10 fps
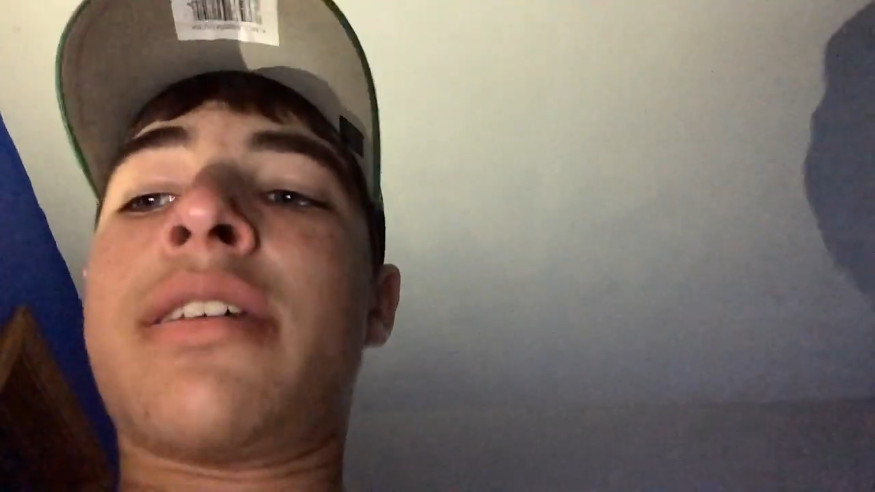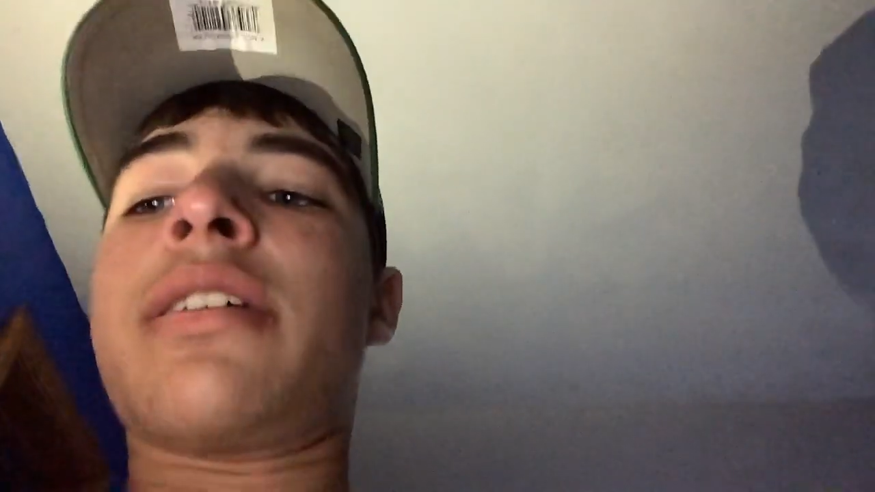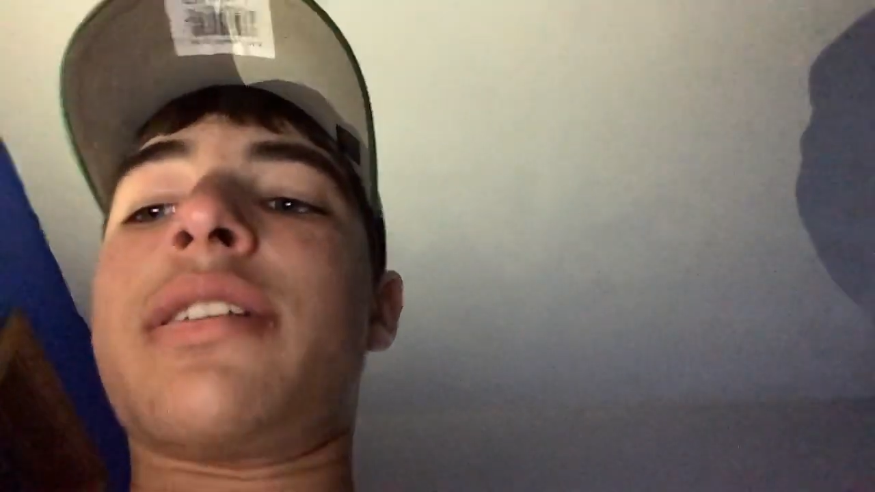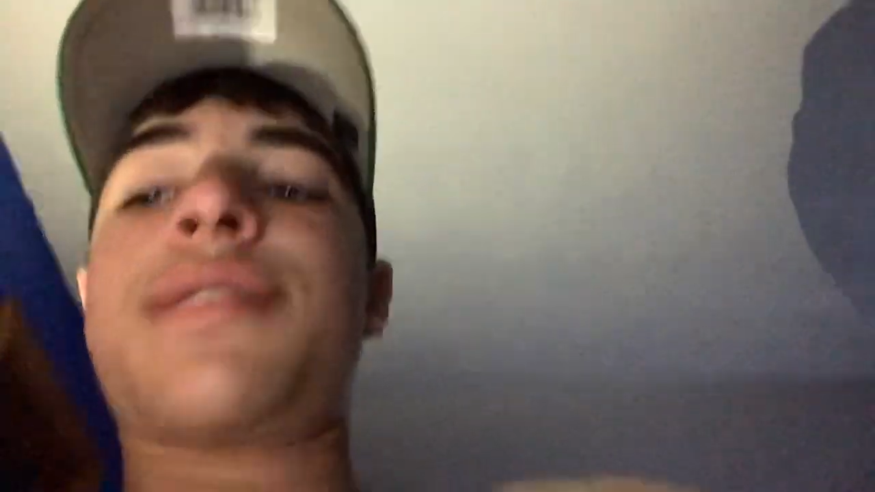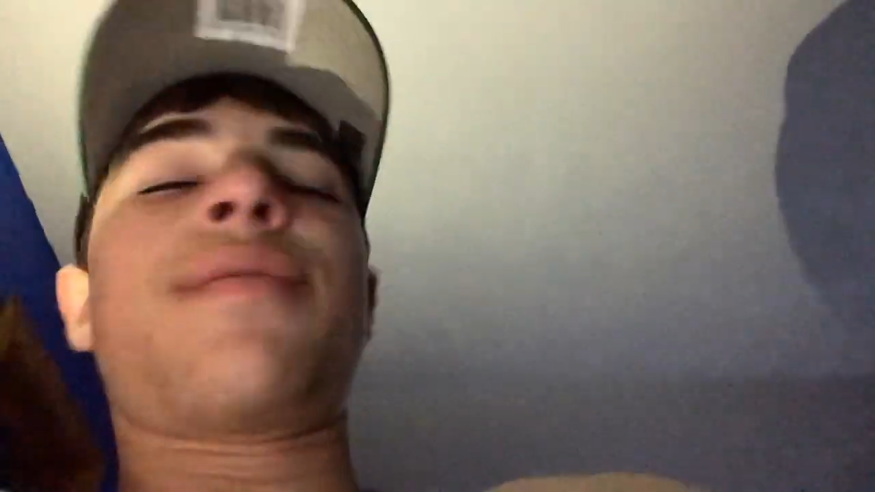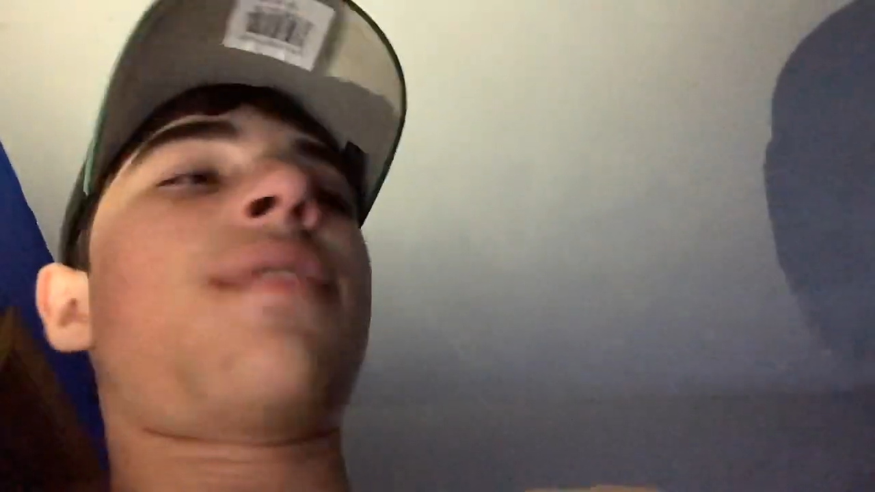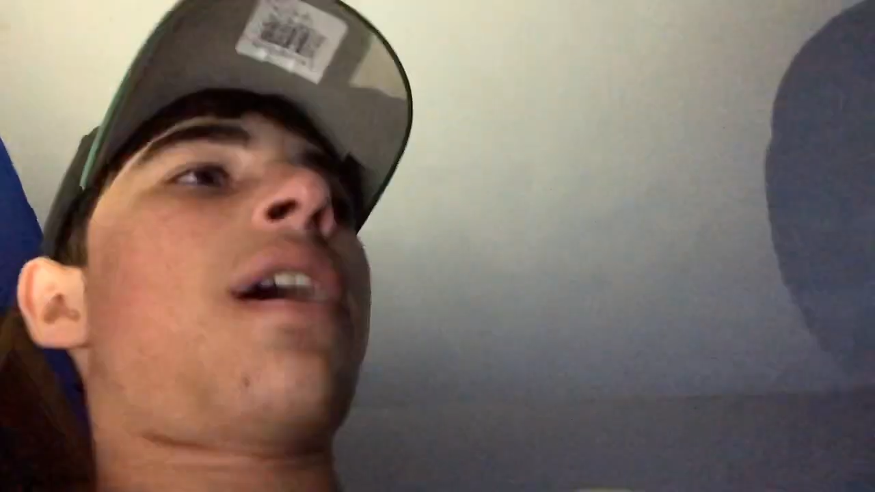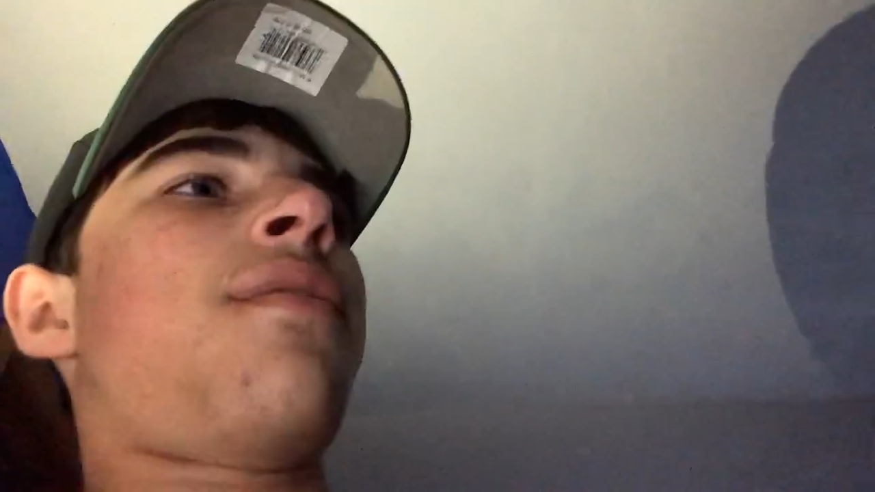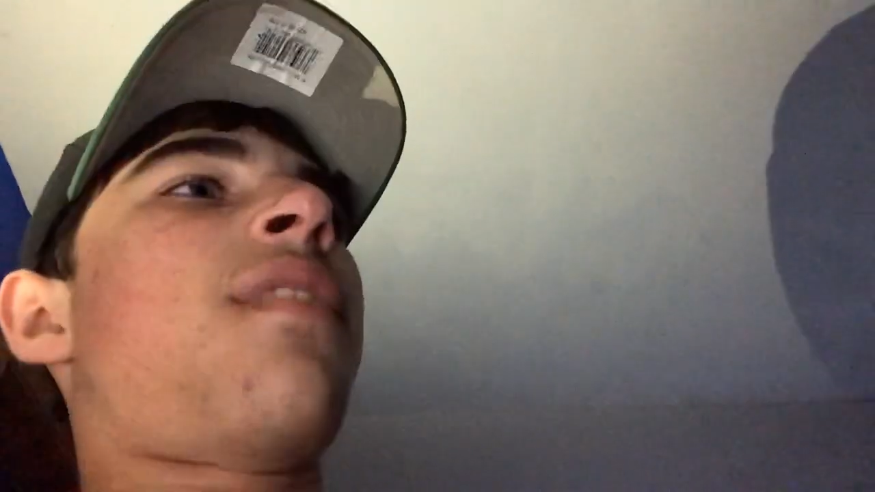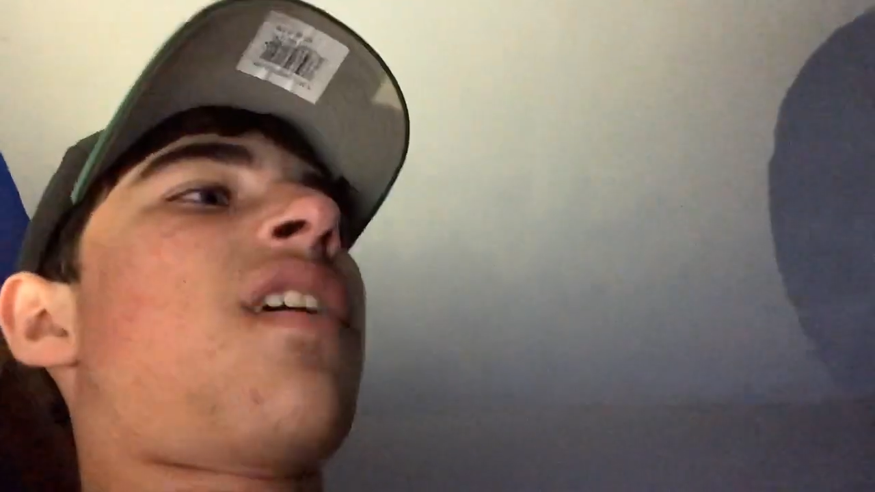It's
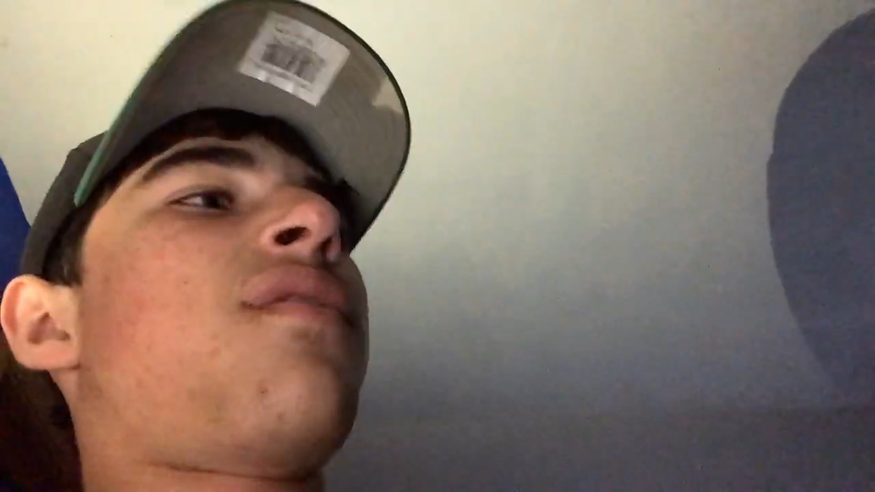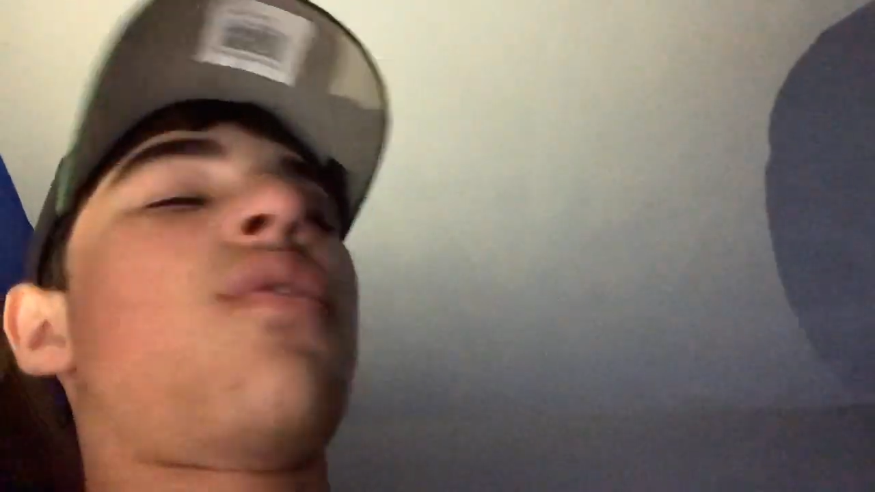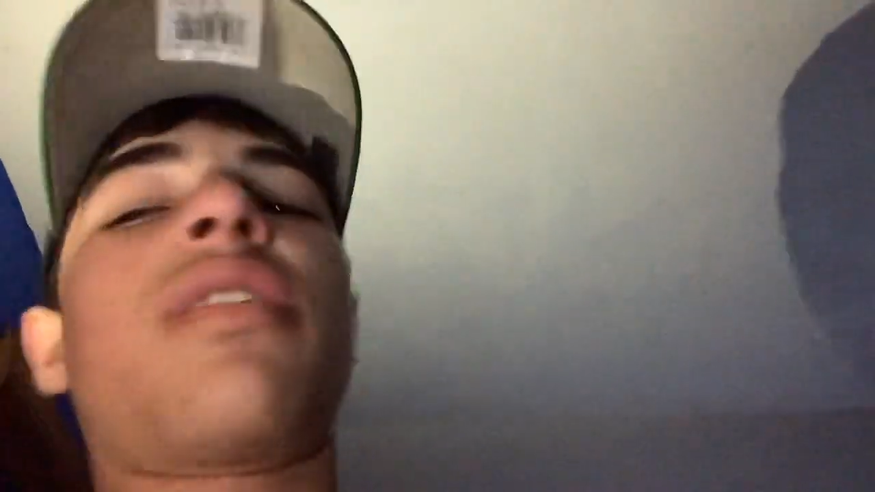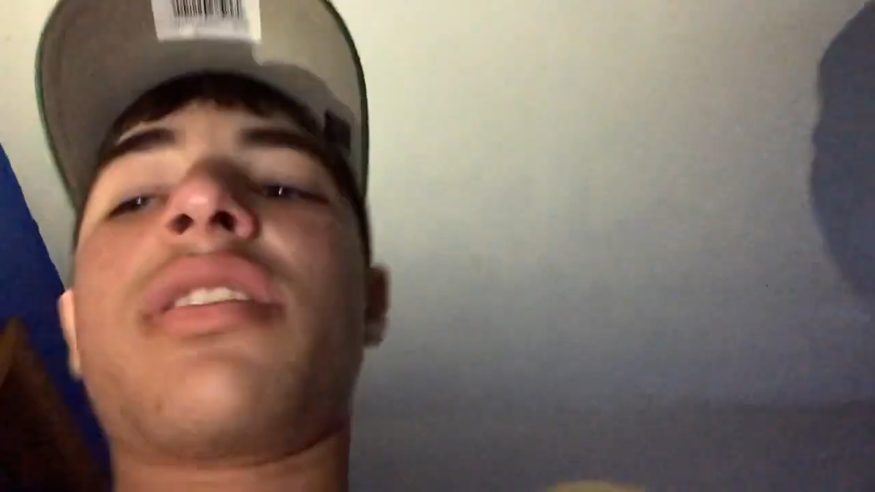five five going